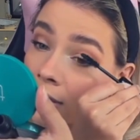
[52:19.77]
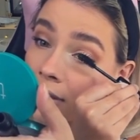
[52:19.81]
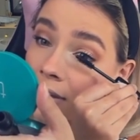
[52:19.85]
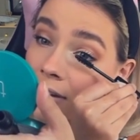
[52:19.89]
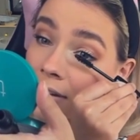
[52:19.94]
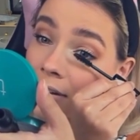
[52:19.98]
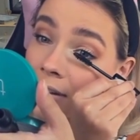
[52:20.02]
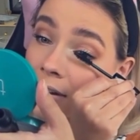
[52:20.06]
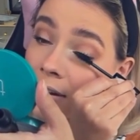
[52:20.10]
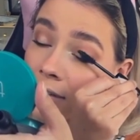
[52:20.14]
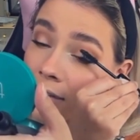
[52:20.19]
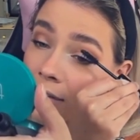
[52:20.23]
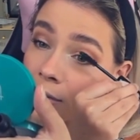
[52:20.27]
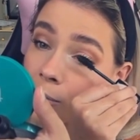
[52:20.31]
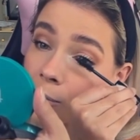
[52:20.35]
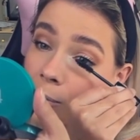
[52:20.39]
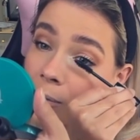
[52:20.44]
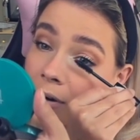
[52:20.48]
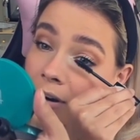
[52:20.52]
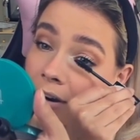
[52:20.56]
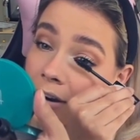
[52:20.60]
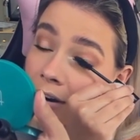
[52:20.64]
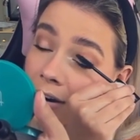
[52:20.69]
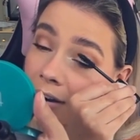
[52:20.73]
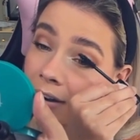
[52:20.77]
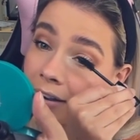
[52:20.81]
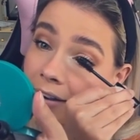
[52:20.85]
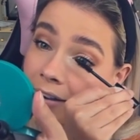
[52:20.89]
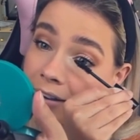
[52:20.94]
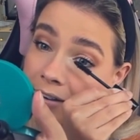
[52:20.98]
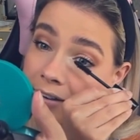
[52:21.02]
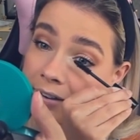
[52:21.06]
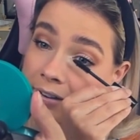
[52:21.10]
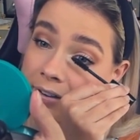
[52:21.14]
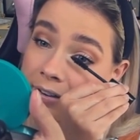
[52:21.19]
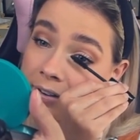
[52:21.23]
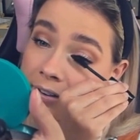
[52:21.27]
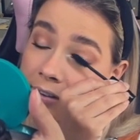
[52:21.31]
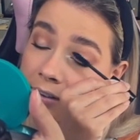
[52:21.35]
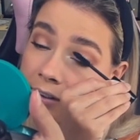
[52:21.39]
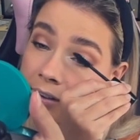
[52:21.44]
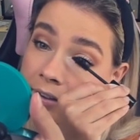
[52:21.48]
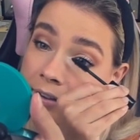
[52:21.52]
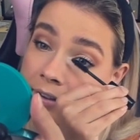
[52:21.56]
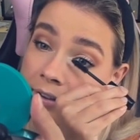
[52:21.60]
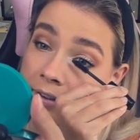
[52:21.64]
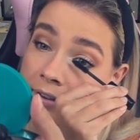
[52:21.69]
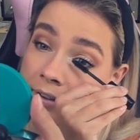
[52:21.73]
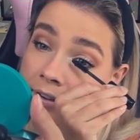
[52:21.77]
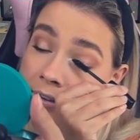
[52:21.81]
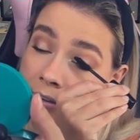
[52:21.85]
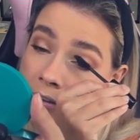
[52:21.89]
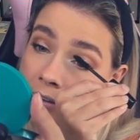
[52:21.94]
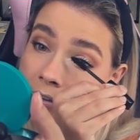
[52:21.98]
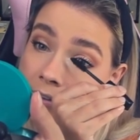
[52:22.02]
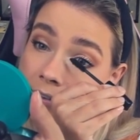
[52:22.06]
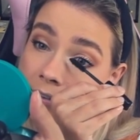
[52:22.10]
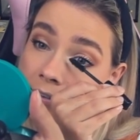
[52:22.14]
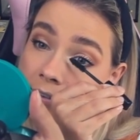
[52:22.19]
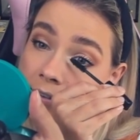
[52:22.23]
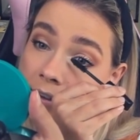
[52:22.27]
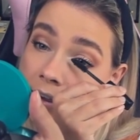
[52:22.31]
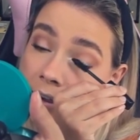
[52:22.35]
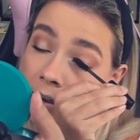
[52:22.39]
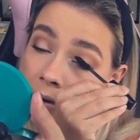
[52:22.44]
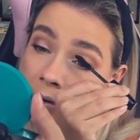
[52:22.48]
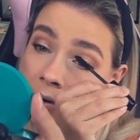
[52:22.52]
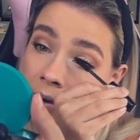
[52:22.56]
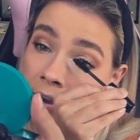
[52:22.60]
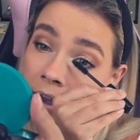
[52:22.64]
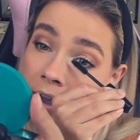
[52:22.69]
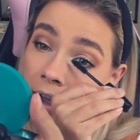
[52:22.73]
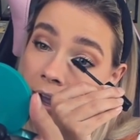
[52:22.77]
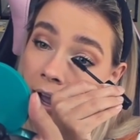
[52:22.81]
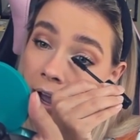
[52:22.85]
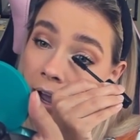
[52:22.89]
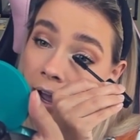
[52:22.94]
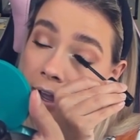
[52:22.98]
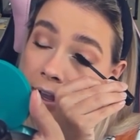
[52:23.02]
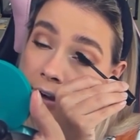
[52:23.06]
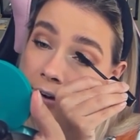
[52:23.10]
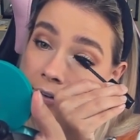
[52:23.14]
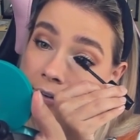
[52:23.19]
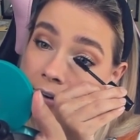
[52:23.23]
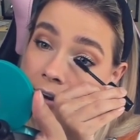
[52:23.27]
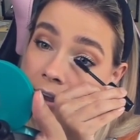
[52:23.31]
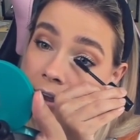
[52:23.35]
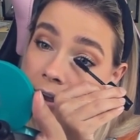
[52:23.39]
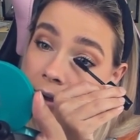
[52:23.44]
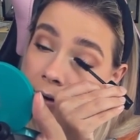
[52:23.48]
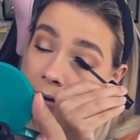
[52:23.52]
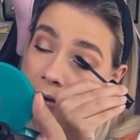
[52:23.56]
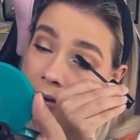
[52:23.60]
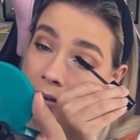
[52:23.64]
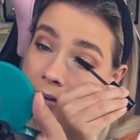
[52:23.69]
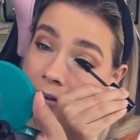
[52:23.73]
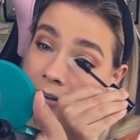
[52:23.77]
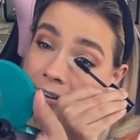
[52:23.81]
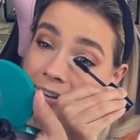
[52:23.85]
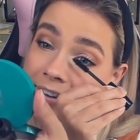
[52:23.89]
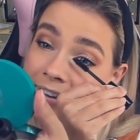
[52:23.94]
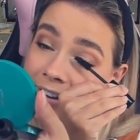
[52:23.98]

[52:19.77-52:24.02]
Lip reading: It doesn't work. So, I don't know,